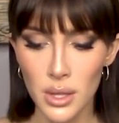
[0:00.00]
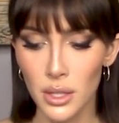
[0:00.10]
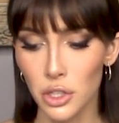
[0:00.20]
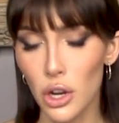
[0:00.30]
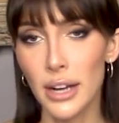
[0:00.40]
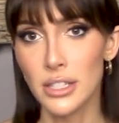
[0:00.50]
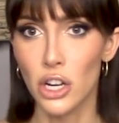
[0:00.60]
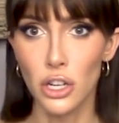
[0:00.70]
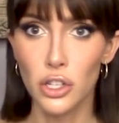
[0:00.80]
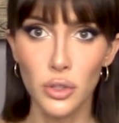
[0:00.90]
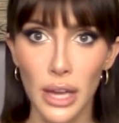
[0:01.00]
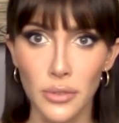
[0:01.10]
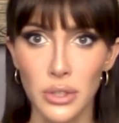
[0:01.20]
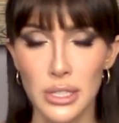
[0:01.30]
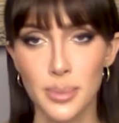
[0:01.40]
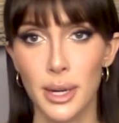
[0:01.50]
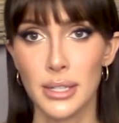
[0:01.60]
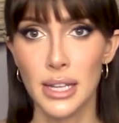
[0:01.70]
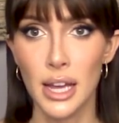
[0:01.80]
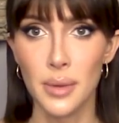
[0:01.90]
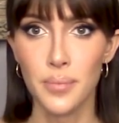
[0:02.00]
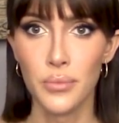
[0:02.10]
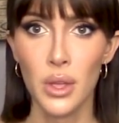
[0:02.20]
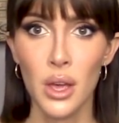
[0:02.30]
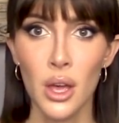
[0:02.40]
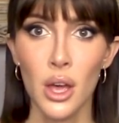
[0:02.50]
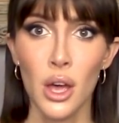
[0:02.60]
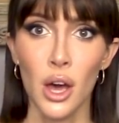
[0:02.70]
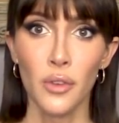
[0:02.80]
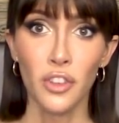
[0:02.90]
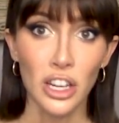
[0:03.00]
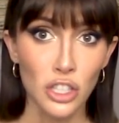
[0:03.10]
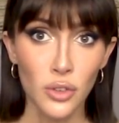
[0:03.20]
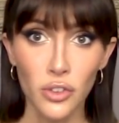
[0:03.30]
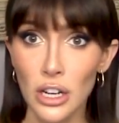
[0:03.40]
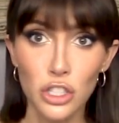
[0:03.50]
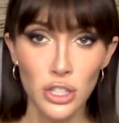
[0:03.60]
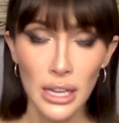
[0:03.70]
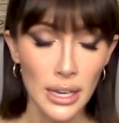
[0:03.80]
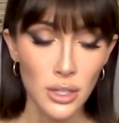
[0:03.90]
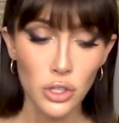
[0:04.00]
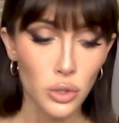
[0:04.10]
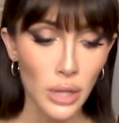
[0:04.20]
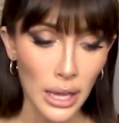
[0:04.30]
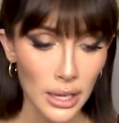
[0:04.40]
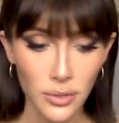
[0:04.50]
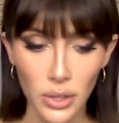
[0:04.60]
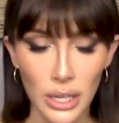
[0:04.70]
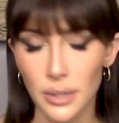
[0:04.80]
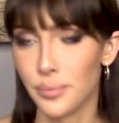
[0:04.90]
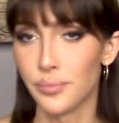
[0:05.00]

you're trying to start a new life with this person. Fresh, freshly new life. Like,